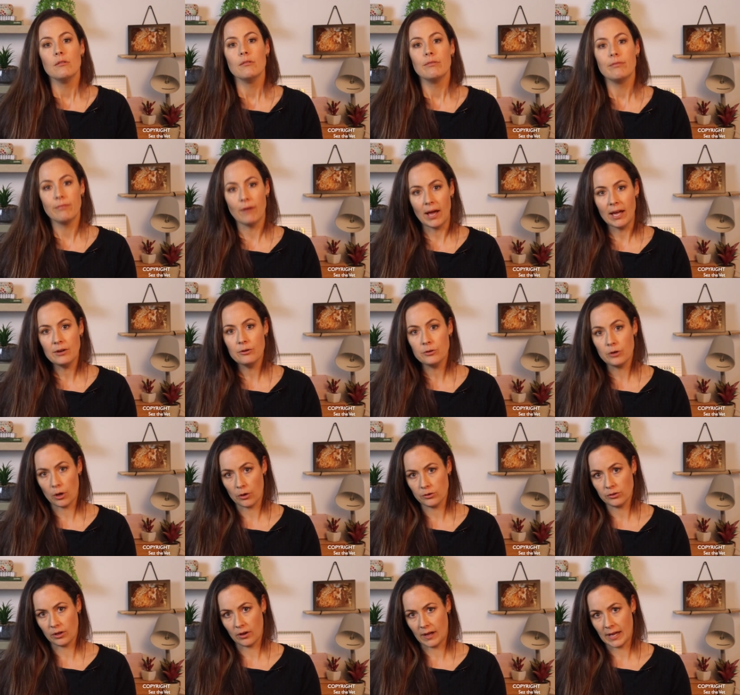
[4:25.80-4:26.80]
Final
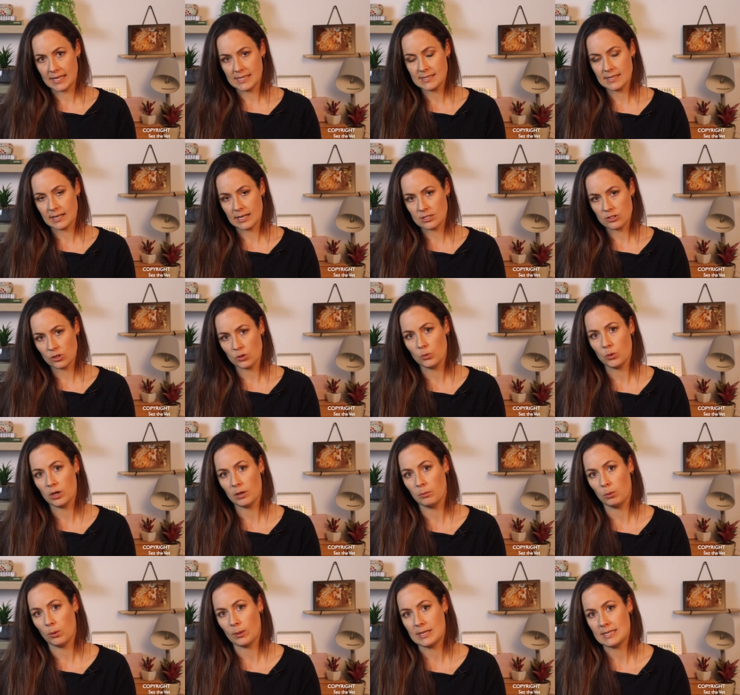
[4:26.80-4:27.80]
note, guys, that I do want
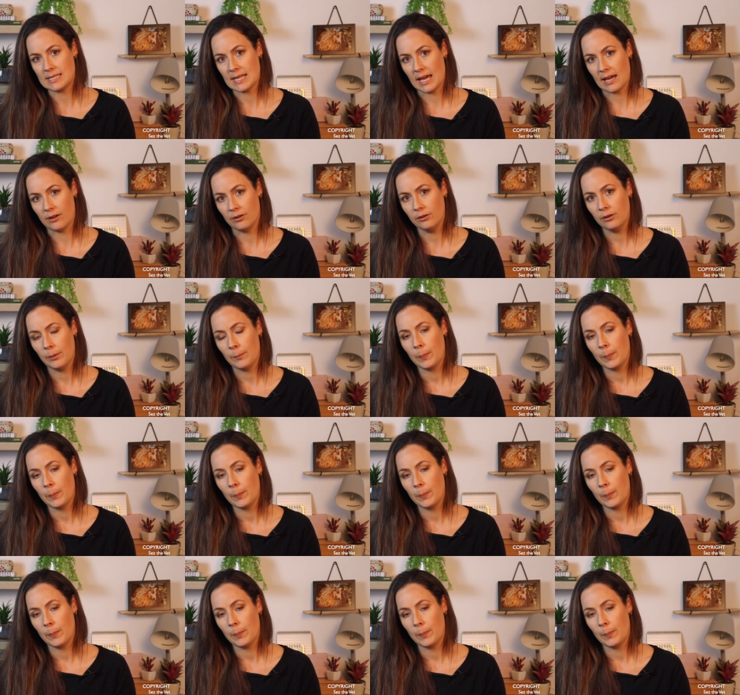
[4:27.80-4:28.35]
to point out,